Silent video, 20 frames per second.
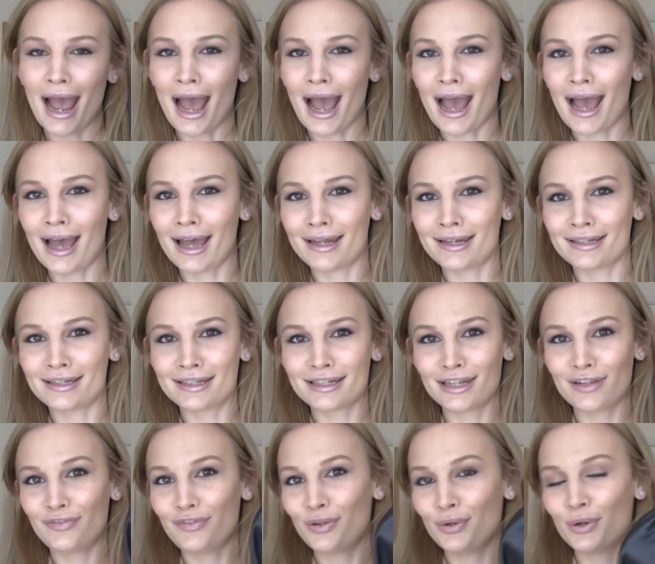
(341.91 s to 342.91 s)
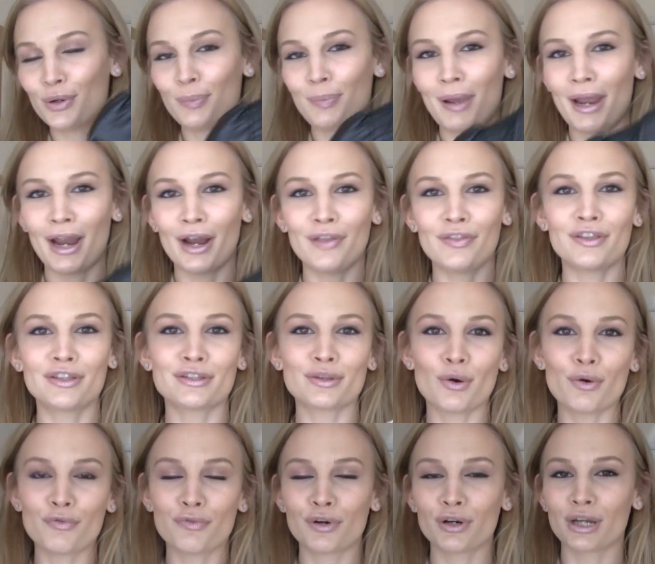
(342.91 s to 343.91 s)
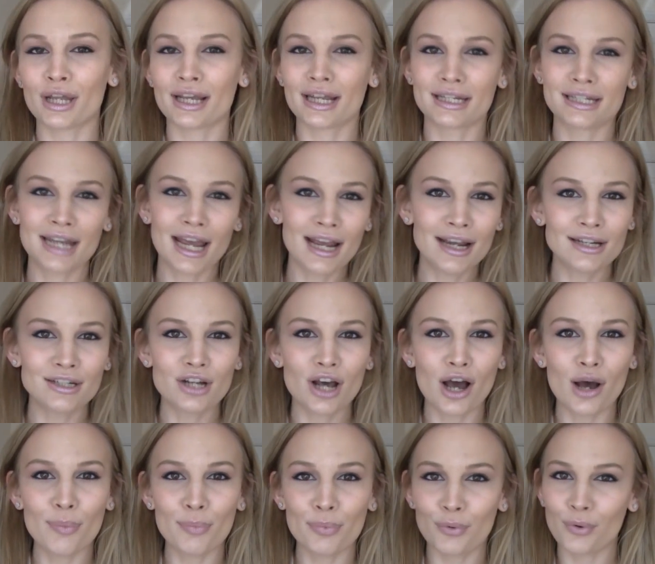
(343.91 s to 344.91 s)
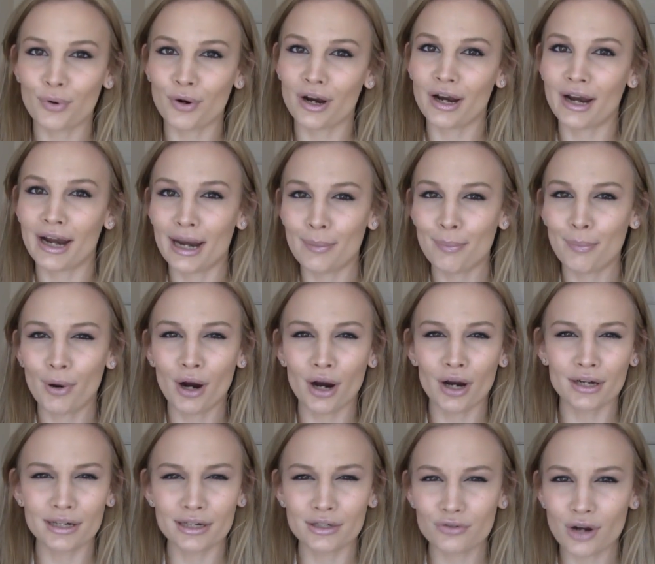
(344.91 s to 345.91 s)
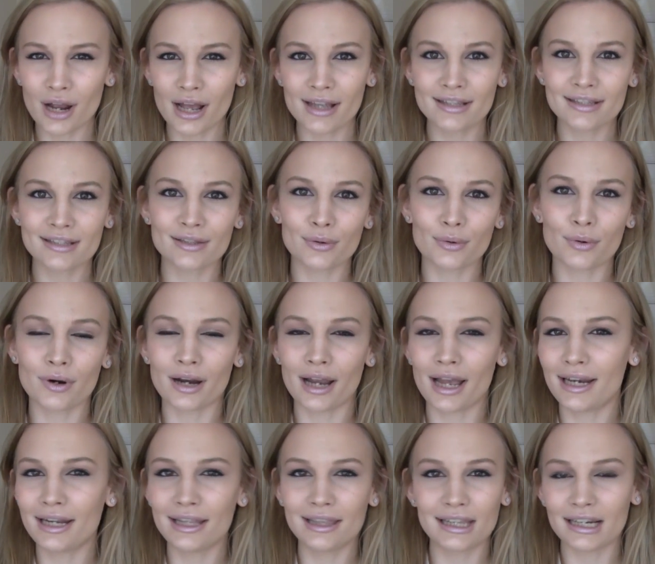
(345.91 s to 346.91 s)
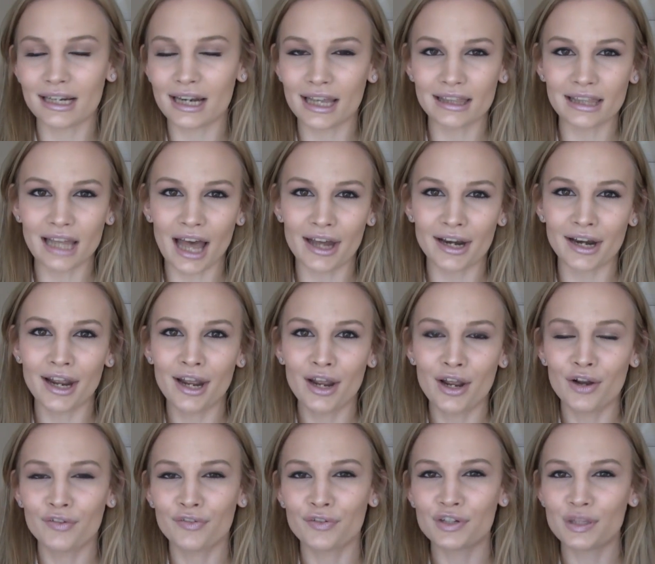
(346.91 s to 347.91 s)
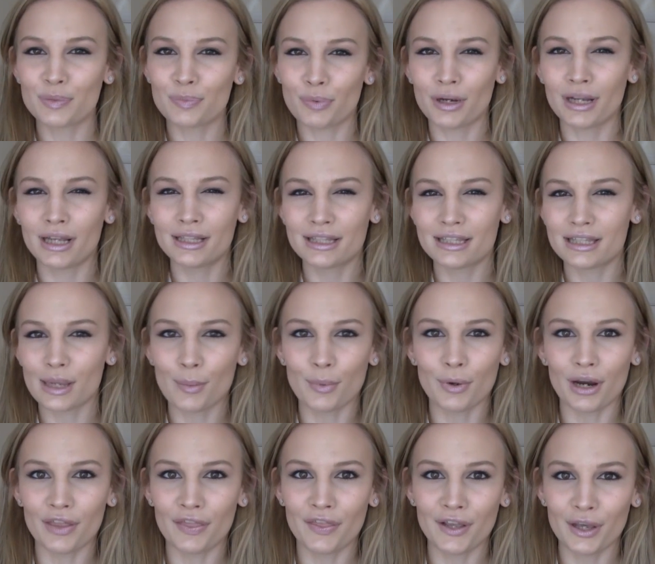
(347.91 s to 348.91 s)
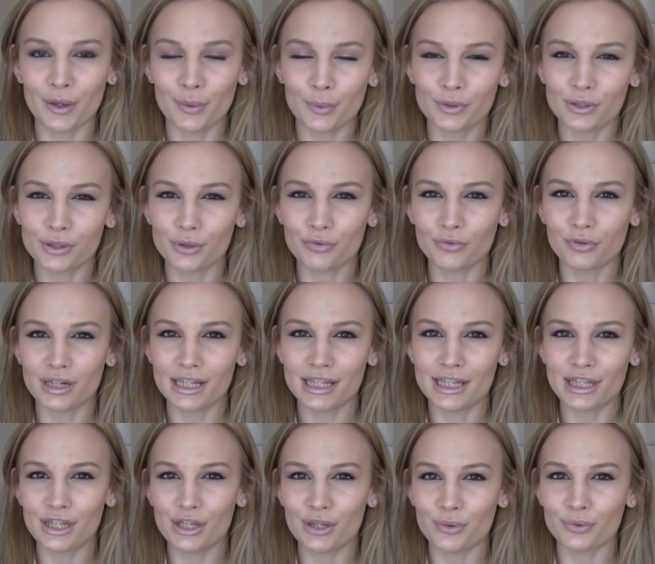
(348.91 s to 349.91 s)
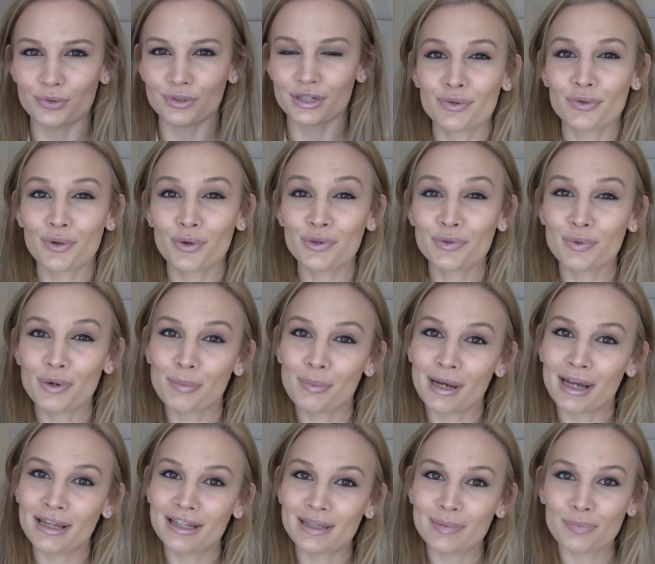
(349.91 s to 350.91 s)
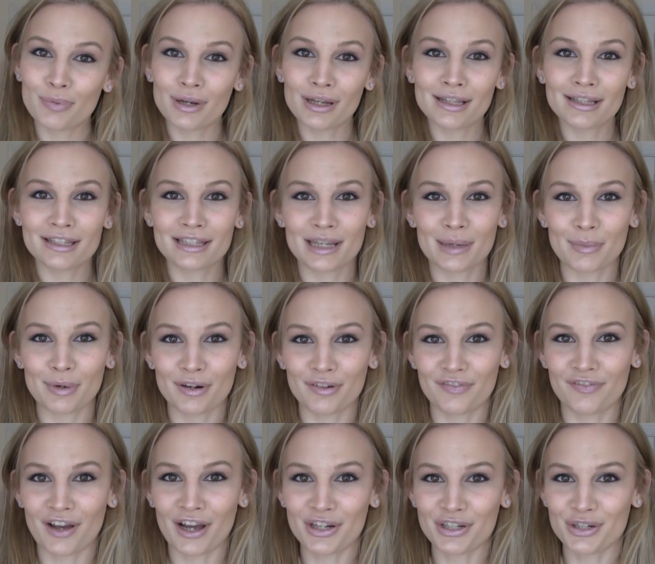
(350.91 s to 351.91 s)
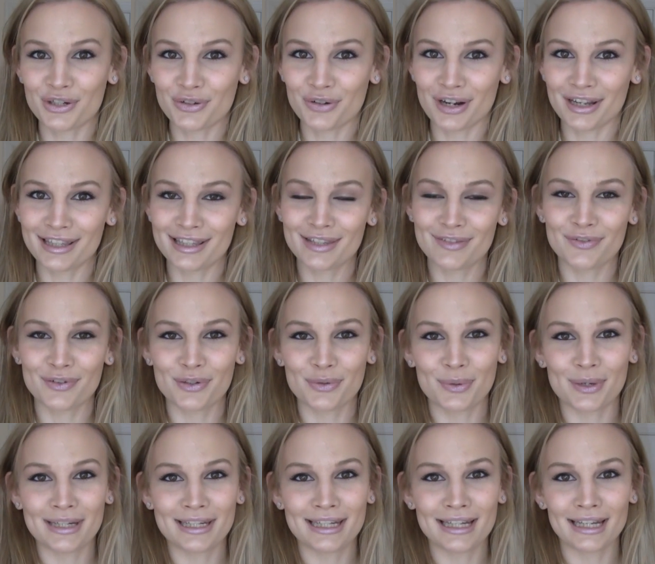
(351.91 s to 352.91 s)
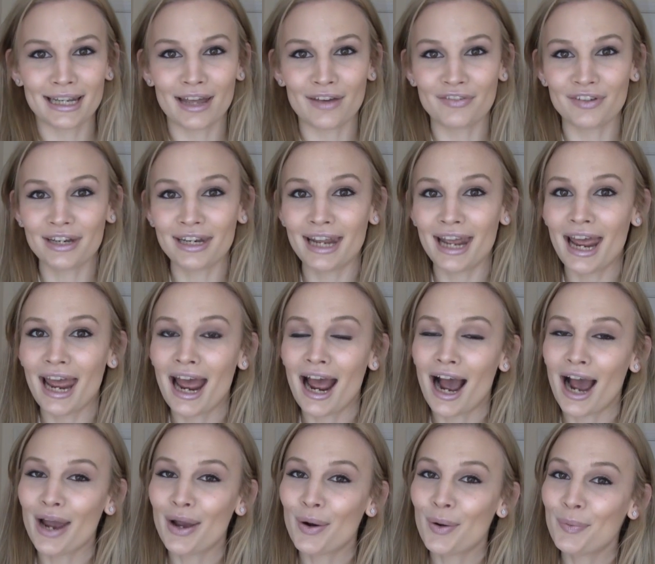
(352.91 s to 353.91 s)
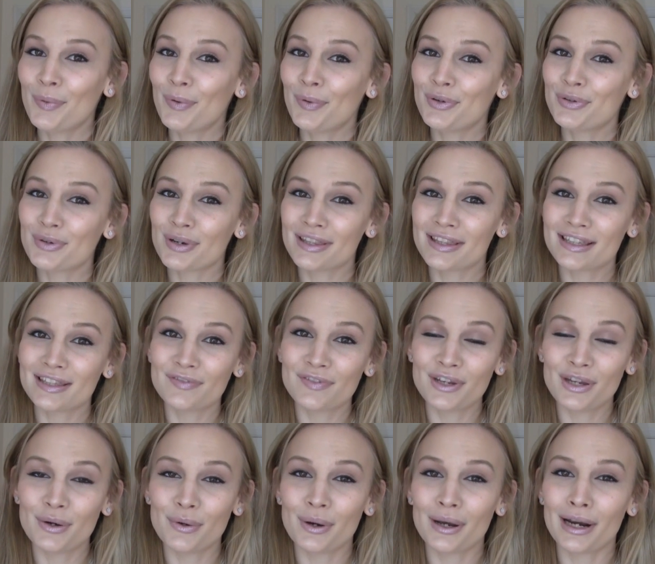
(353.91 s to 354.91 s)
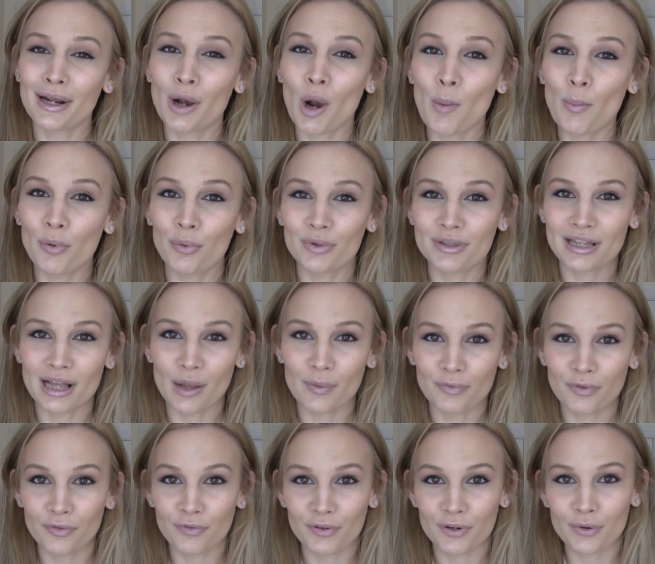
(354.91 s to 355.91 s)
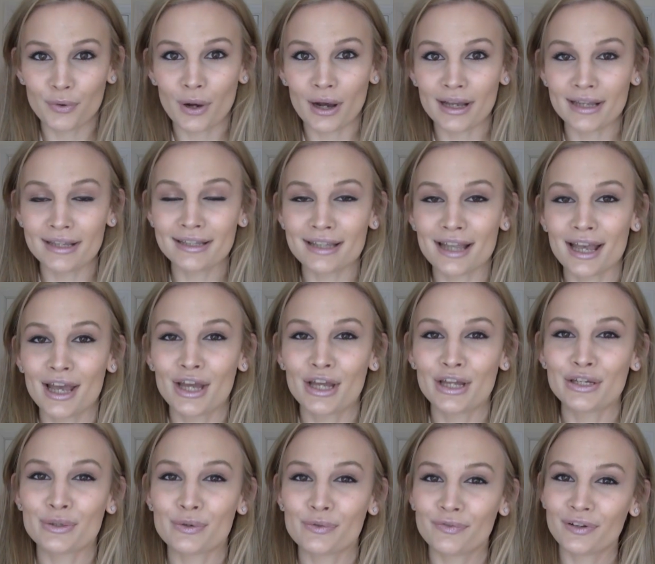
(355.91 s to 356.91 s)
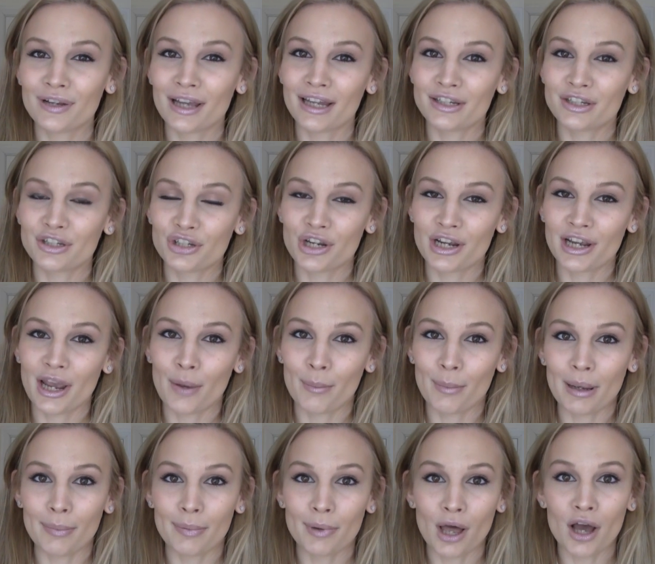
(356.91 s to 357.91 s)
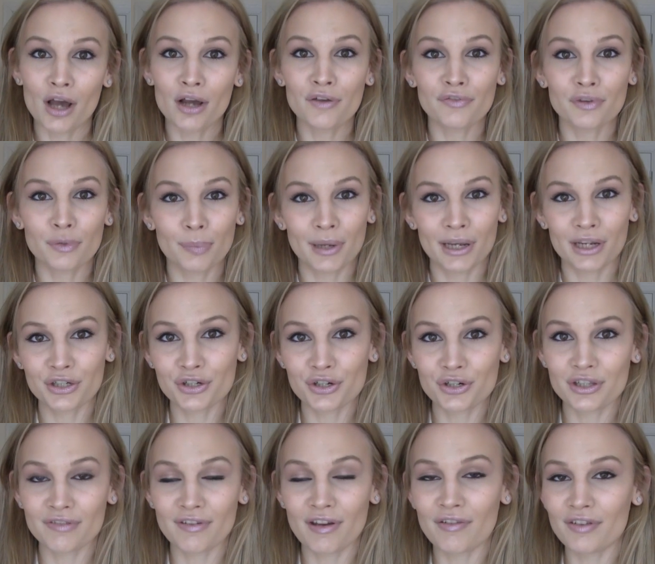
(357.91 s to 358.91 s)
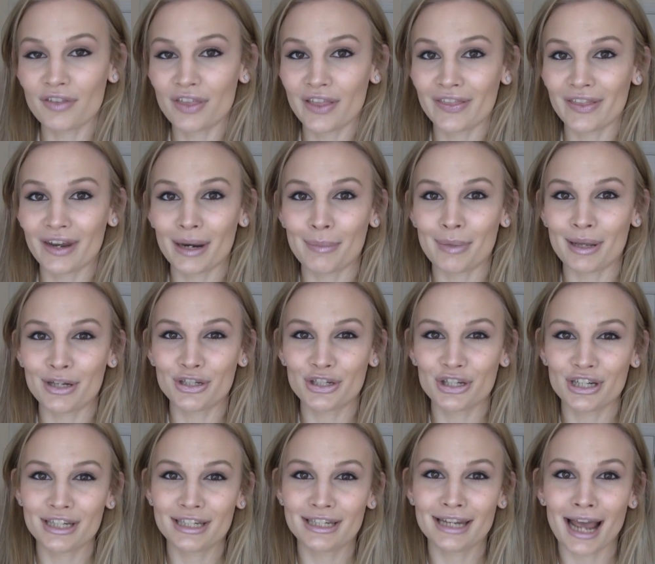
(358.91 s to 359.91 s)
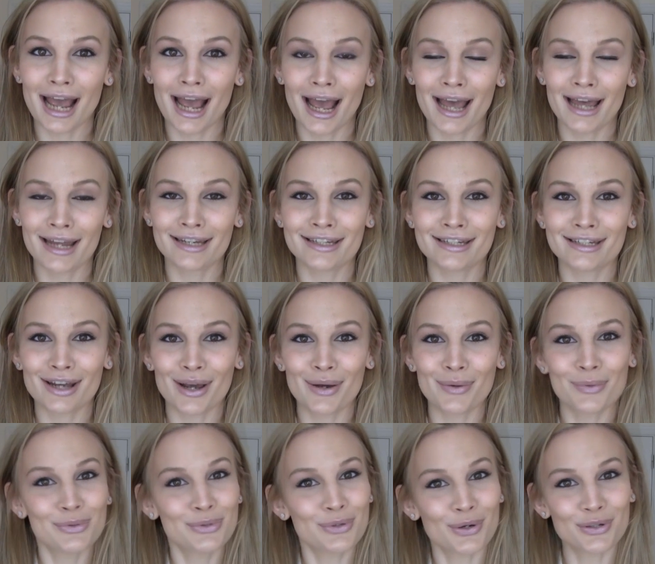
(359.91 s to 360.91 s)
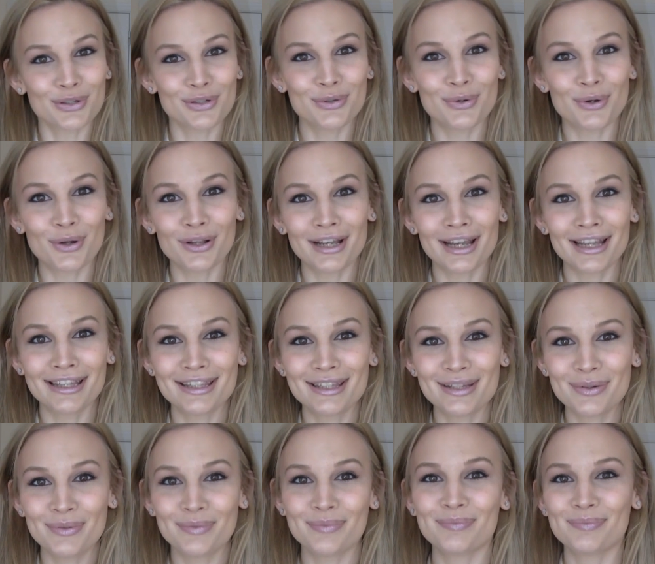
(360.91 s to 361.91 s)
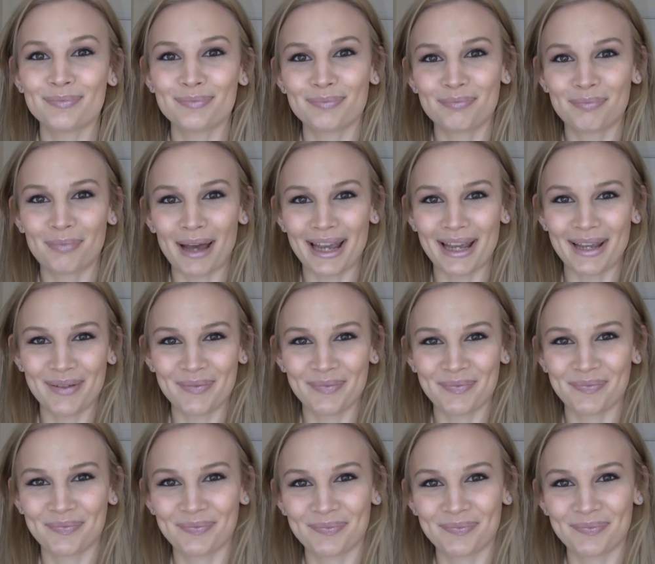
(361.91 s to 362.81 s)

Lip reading: And if you could pair this over like a tank top or a party dress or anything like that for spring and summer, I think it would look really cute. So those were my spring summer fashion trends for 2011. I hope you enjoyed this video and I hope it was helpful for you guys. Don't forget to check out my blog for pictures of everything that I mentioned, and I will talk to you all again soon. Bye.